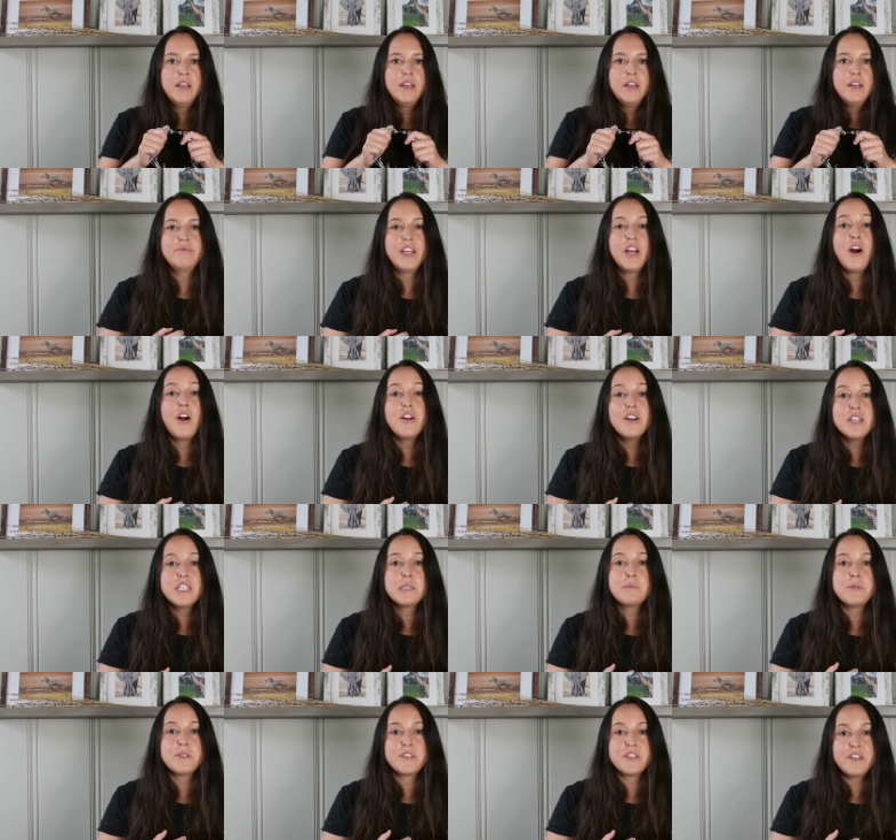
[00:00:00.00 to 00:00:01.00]
The harness
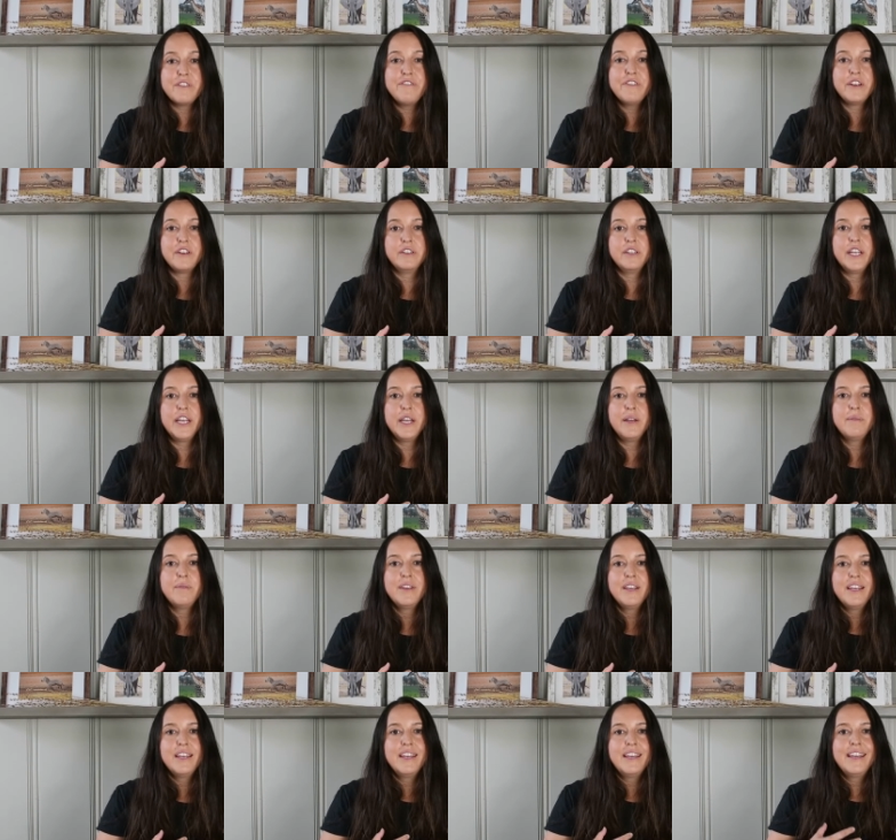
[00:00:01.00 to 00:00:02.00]
specifically
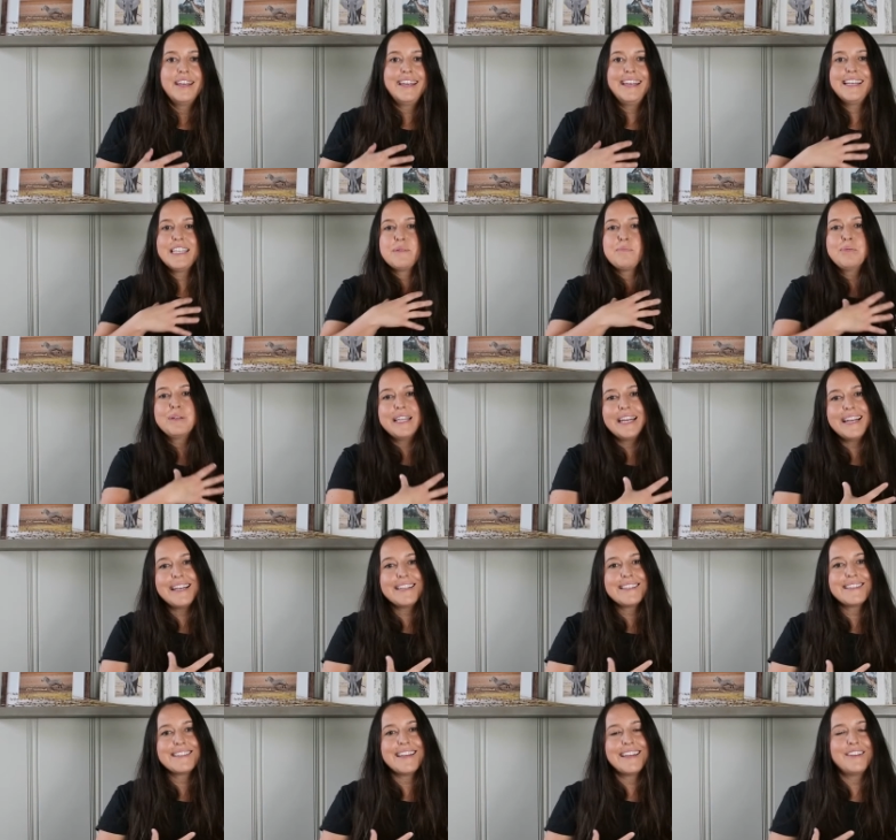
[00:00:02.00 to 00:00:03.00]
is
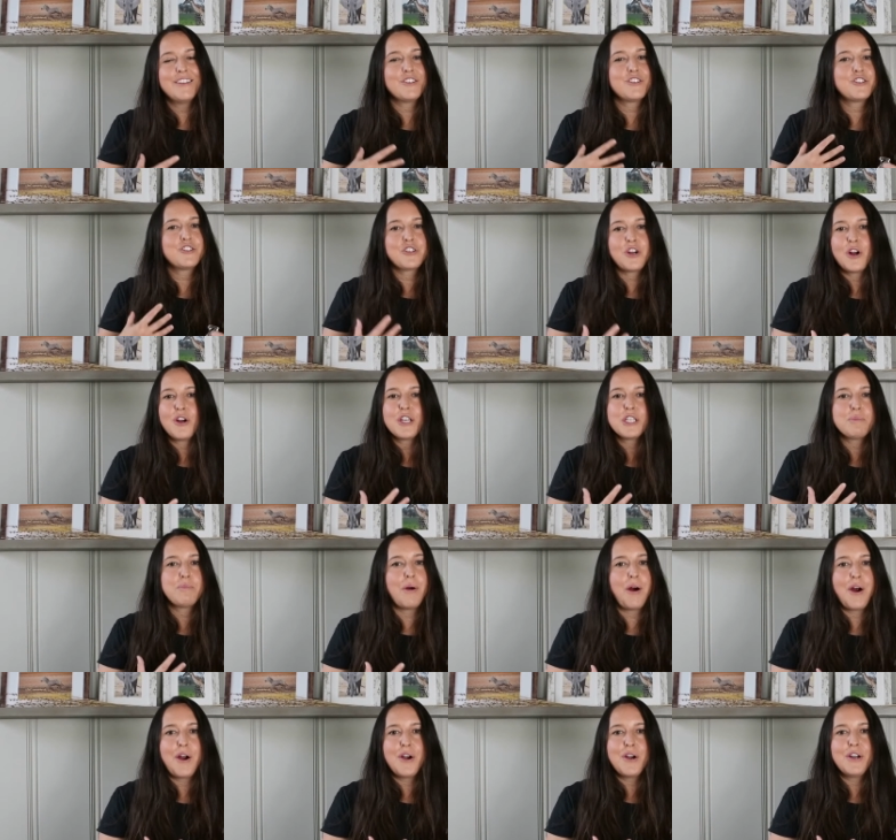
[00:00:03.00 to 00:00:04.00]
placed in the strongest
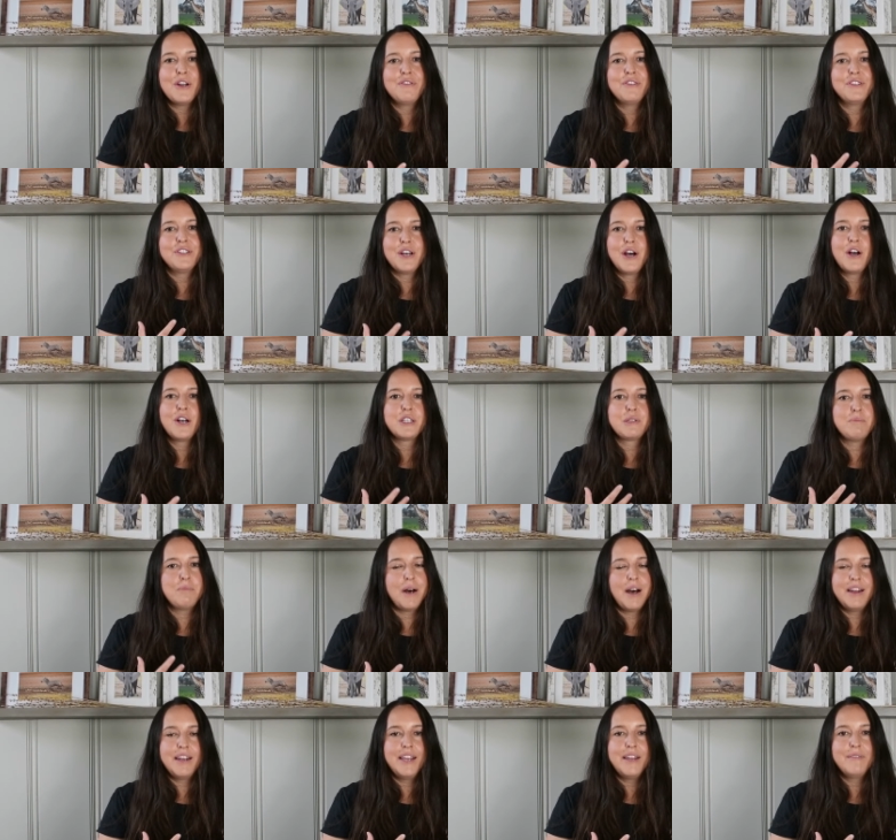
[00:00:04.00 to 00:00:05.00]
part of the dog's
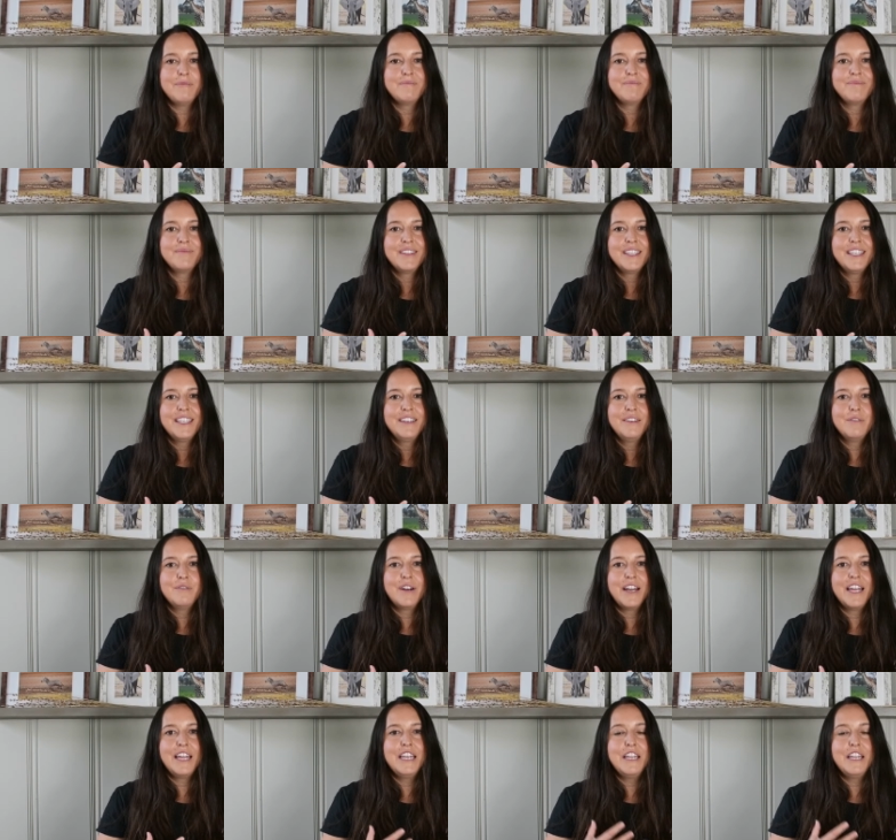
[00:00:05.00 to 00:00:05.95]
body, right?